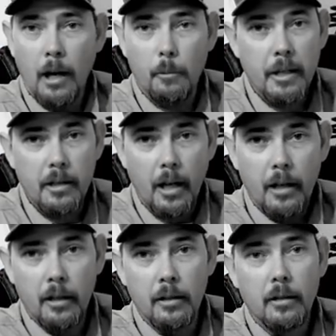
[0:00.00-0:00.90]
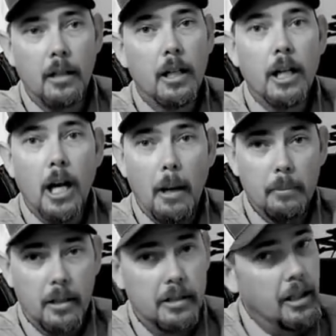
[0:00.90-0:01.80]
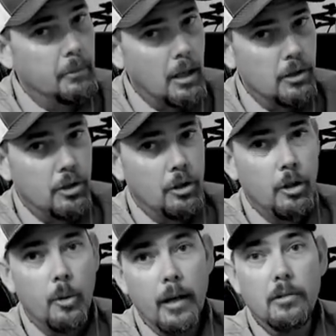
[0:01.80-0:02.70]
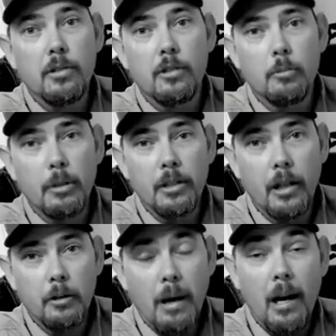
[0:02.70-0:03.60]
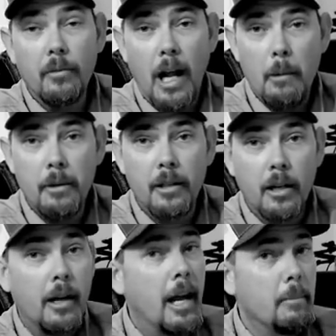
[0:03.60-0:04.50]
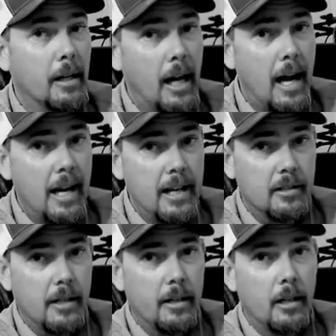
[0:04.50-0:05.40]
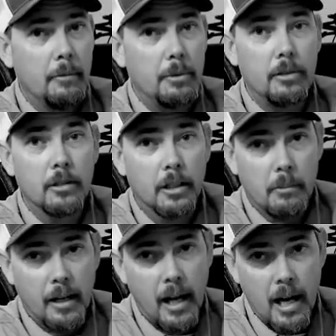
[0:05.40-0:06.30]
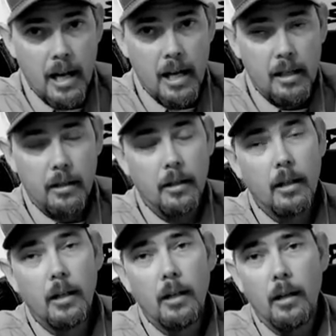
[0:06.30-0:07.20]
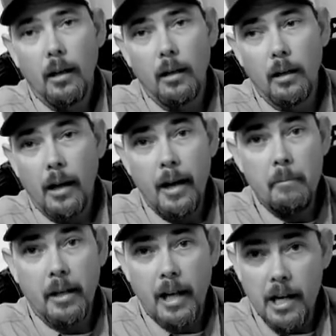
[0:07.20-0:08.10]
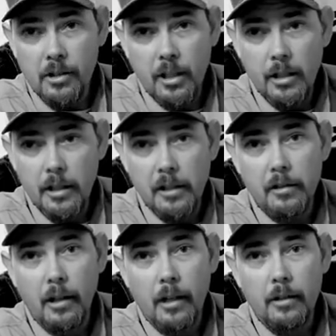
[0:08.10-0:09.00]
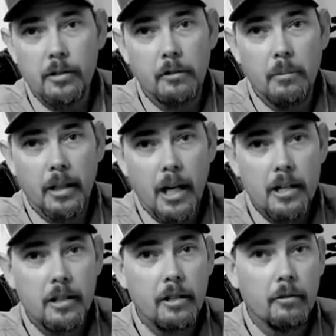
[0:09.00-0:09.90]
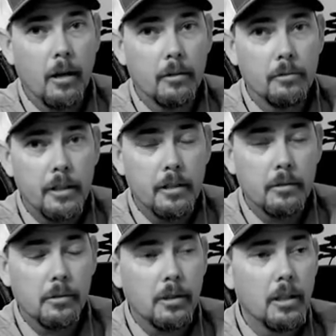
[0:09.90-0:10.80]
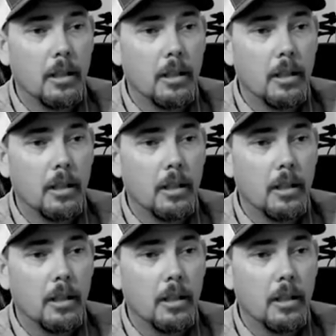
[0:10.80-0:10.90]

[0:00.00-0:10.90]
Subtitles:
I'll be there. I'm not sure who else is going to be there, but I'll be there. I have my kayak set up. You can look at my kayak. I have my KastKing gear there, some of my KastKing rod and reels.